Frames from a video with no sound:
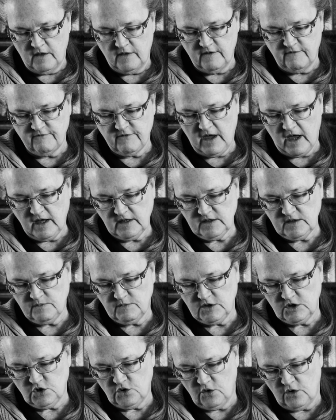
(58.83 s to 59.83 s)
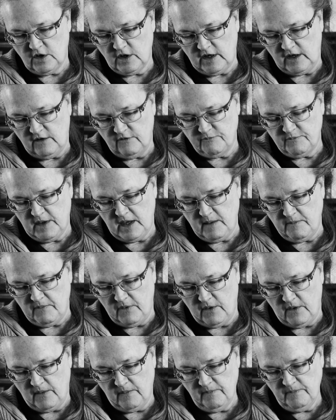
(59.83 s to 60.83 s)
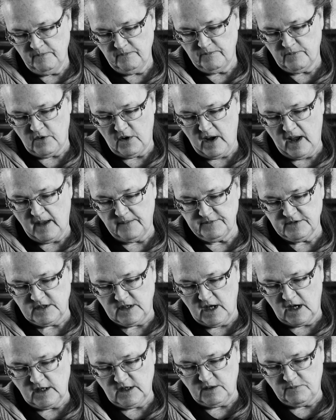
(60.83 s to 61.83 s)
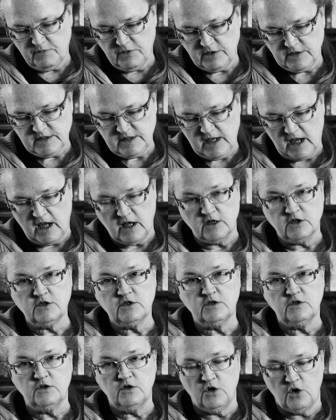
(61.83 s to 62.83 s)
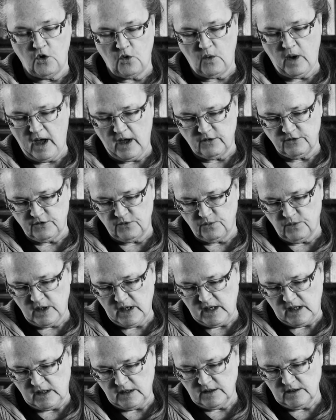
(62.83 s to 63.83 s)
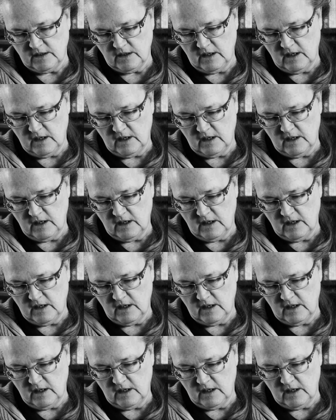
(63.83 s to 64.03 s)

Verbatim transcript: The vast majority of people, perhaps 90%, know how to read,